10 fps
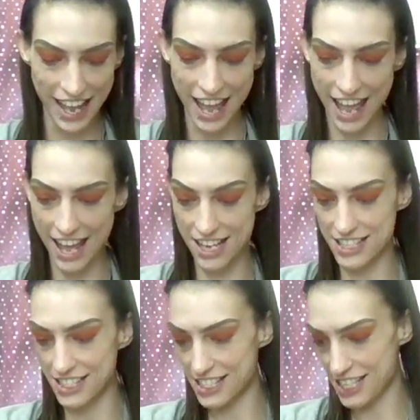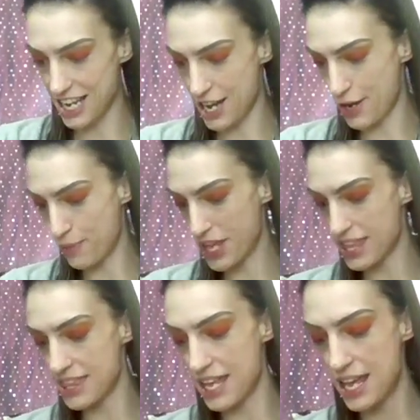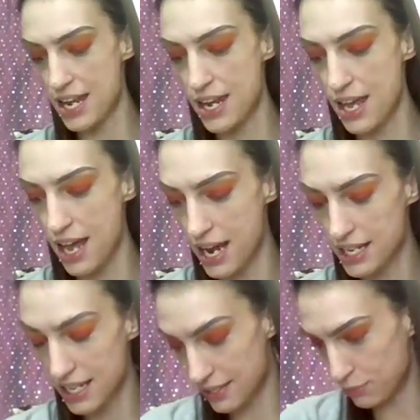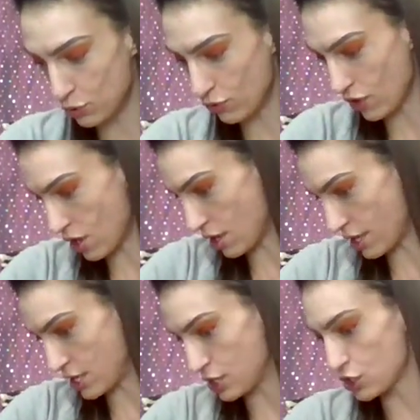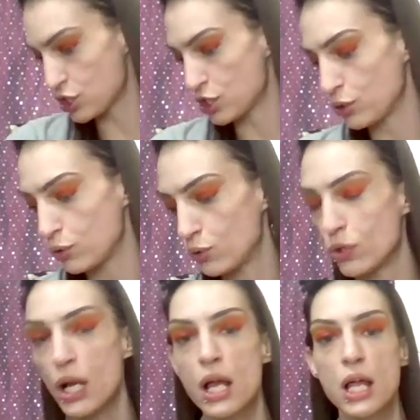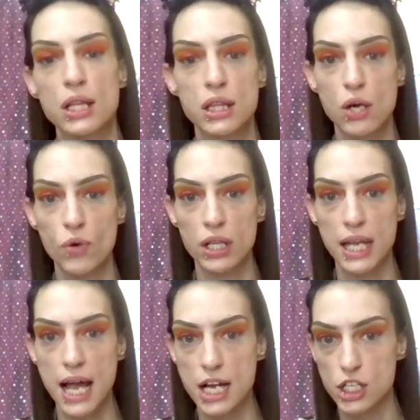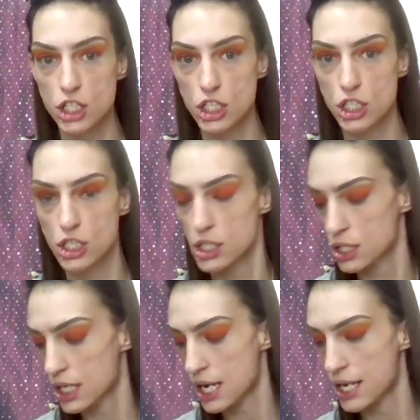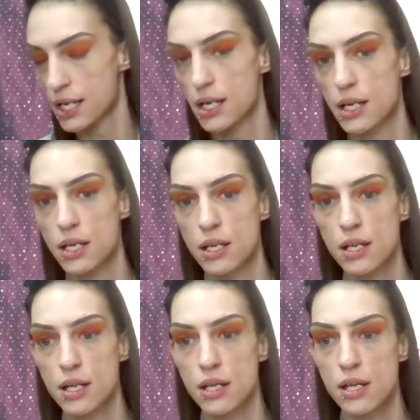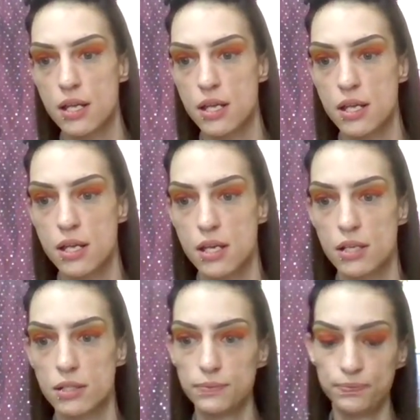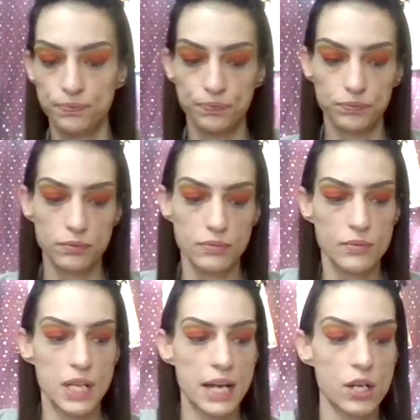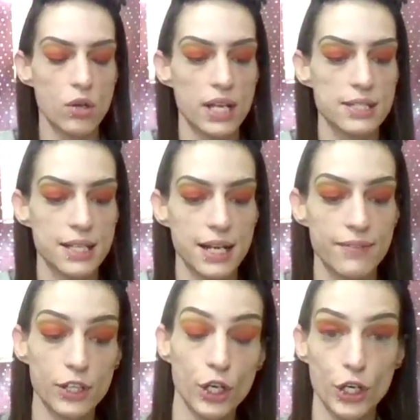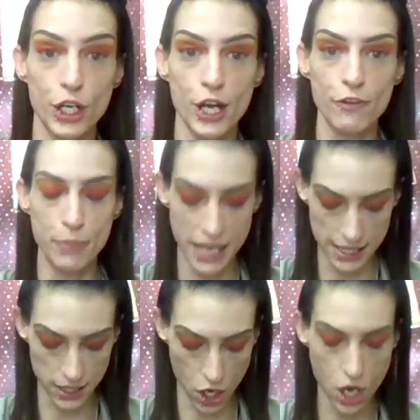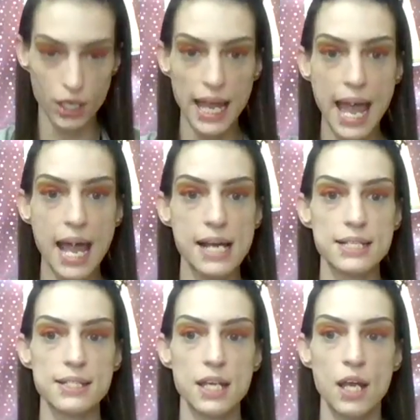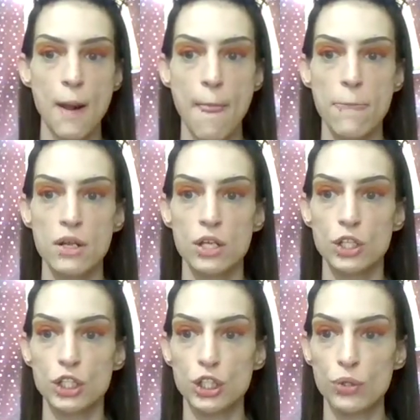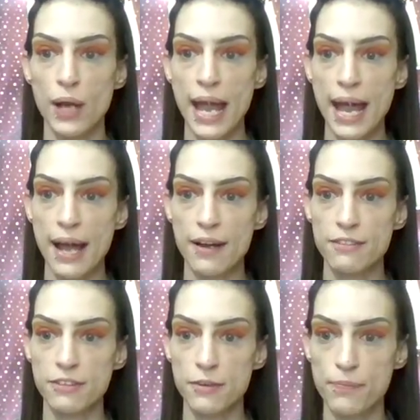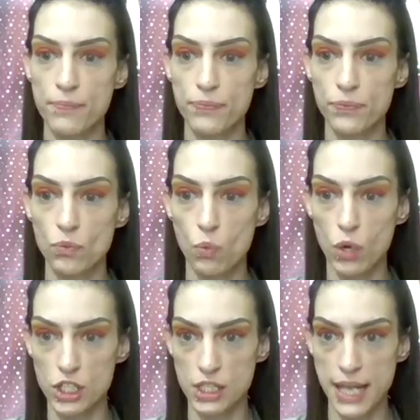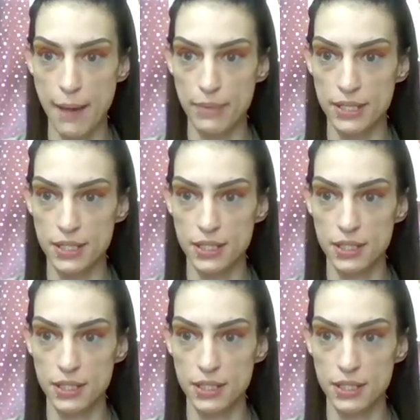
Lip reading: And then I can move on to lower lash line. I know that's kind of unheard of, but as long as you have, what just happened?